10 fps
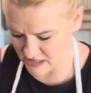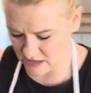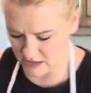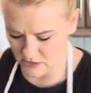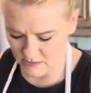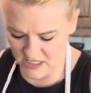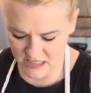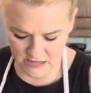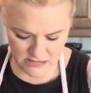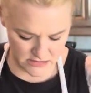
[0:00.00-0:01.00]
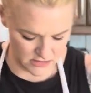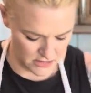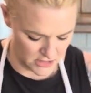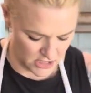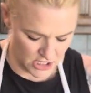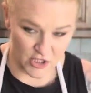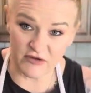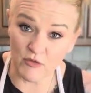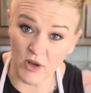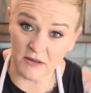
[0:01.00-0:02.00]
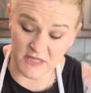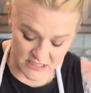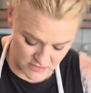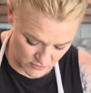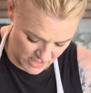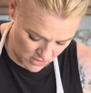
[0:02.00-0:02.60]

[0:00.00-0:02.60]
a little mix. You never wanna mix right